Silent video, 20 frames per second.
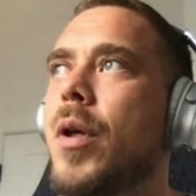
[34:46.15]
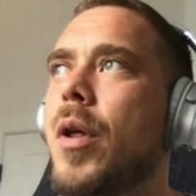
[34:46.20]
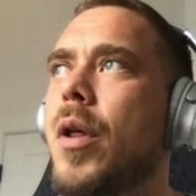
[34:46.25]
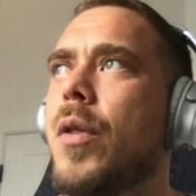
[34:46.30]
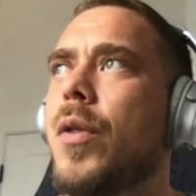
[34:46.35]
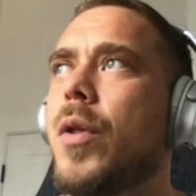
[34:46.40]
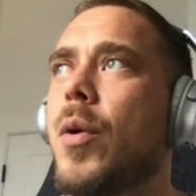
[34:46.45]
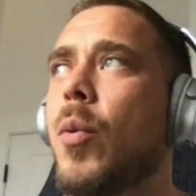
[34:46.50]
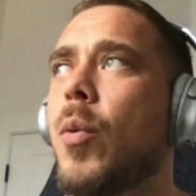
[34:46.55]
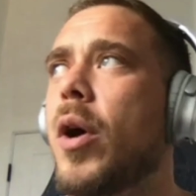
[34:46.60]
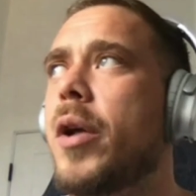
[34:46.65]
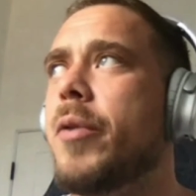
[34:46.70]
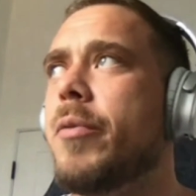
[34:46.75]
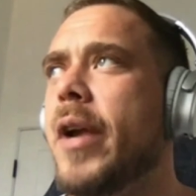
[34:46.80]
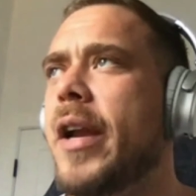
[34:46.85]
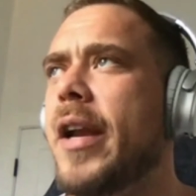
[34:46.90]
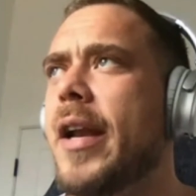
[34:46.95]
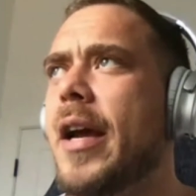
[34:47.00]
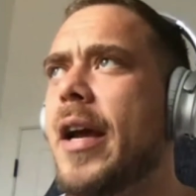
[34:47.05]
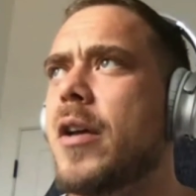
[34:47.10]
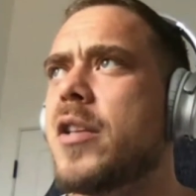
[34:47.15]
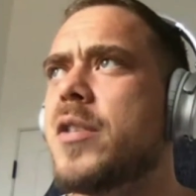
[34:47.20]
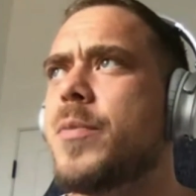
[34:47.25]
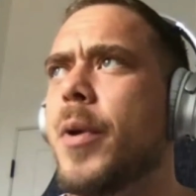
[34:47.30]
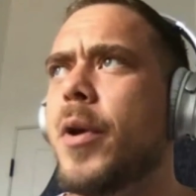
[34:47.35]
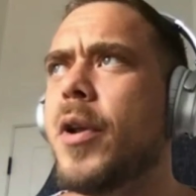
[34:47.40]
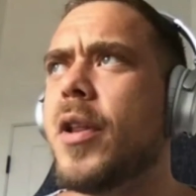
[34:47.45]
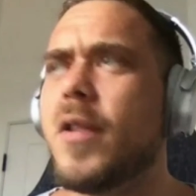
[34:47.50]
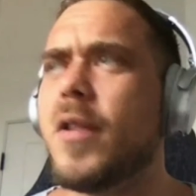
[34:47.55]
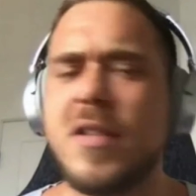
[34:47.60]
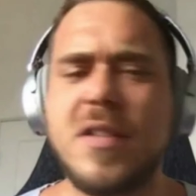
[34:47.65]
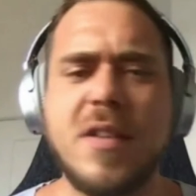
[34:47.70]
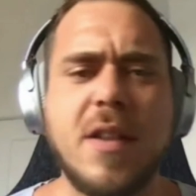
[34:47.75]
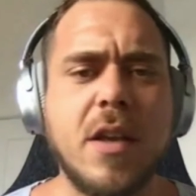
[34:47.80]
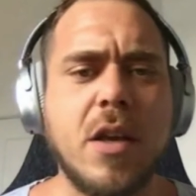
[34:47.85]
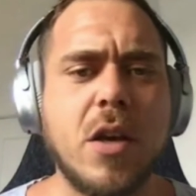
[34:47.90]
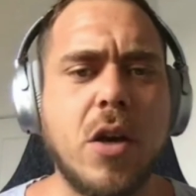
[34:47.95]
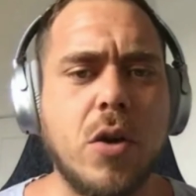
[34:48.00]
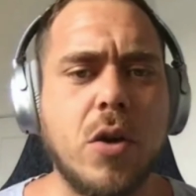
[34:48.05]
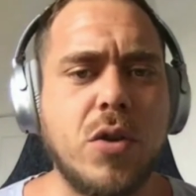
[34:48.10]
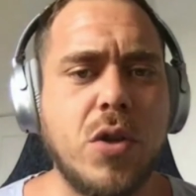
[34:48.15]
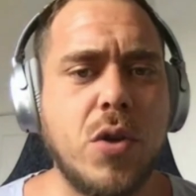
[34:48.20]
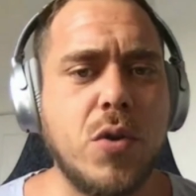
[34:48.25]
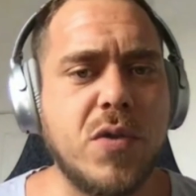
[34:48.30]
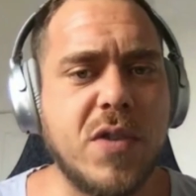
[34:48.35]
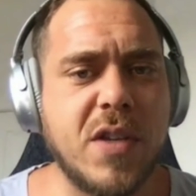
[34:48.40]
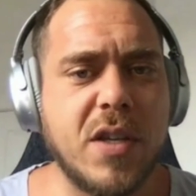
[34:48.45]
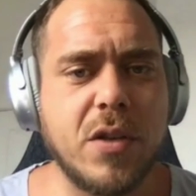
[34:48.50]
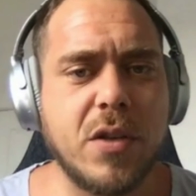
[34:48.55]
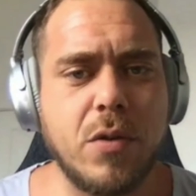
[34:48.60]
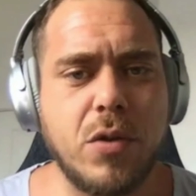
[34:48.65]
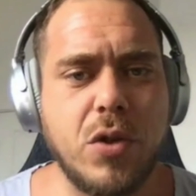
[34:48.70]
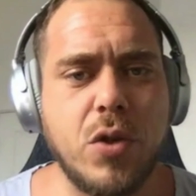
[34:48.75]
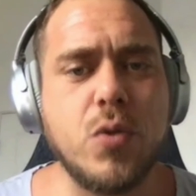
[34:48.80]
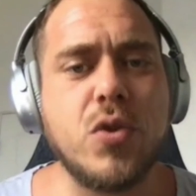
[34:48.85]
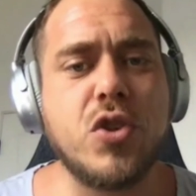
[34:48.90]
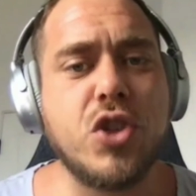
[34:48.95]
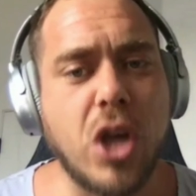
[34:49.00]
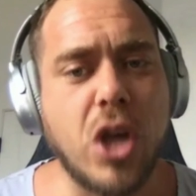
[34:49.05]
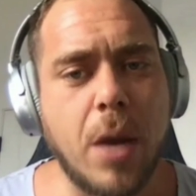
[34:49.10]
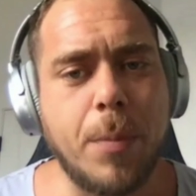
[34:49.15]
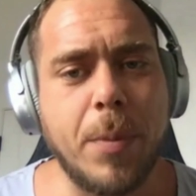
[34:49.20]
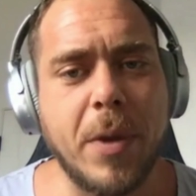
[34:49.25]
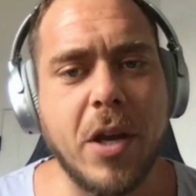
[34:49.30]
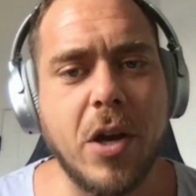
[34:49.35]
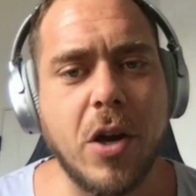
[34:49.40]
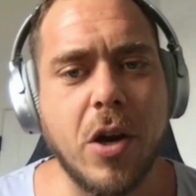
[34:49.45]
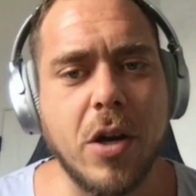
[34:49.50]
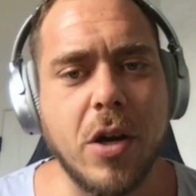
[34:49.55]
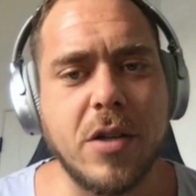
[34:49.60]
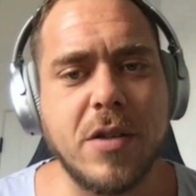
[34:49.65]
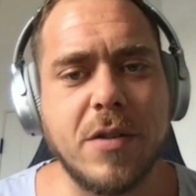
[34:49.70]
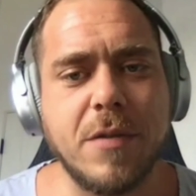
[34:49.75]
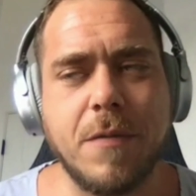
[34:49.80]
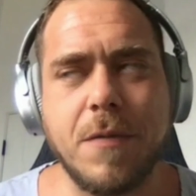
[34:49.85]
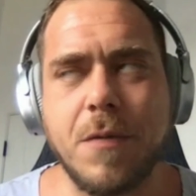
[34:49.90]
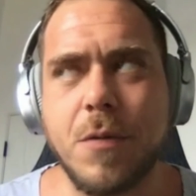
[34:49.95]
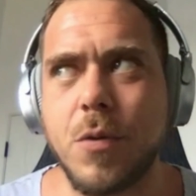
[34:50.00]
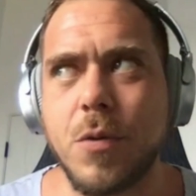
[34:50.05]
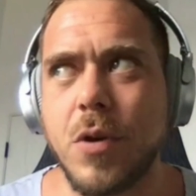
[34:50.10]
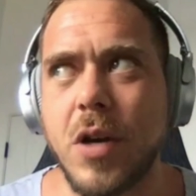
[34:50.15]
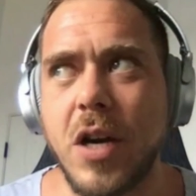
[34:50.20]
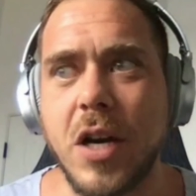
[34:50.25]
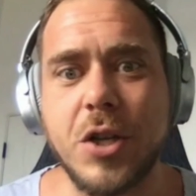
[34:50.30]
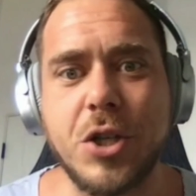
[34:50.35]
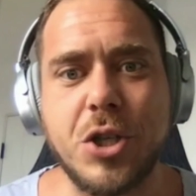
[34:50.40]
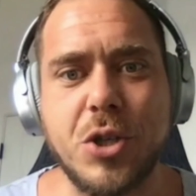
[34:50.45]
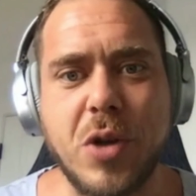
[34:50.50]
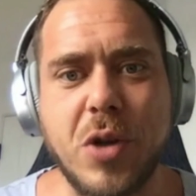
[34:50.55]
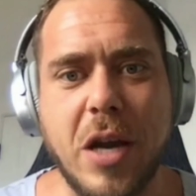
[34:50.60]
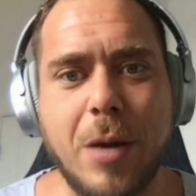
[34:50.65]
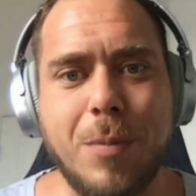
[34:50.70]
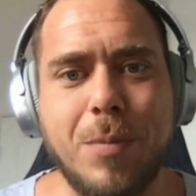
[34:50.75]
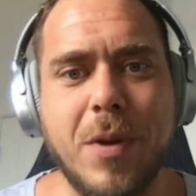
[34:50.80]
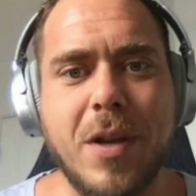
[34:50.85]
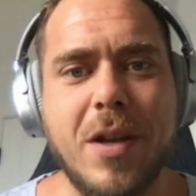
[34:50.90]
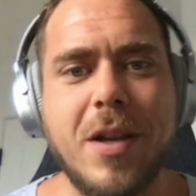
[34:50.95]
The one right now is building this thing called use shopping cart for Stripe.